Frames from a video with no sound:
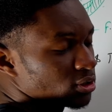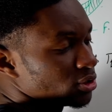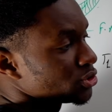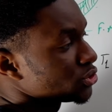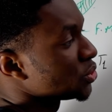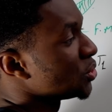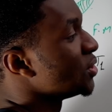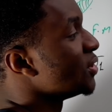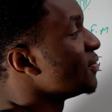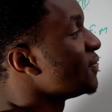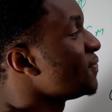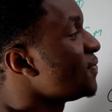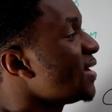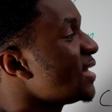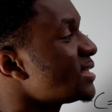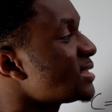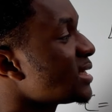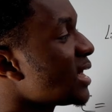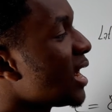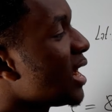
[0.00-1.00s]
So the
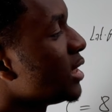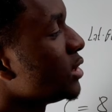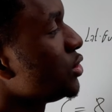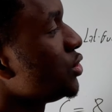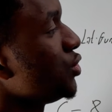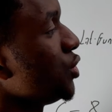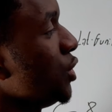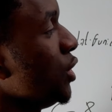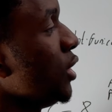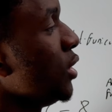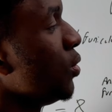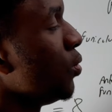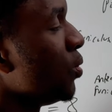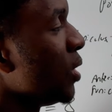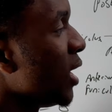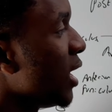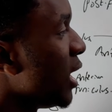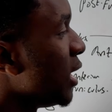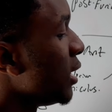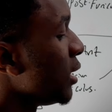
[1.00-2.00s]
first artery
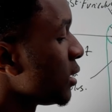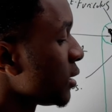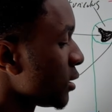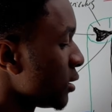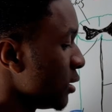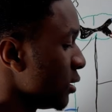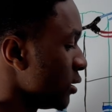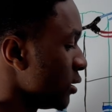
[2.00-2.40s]
we are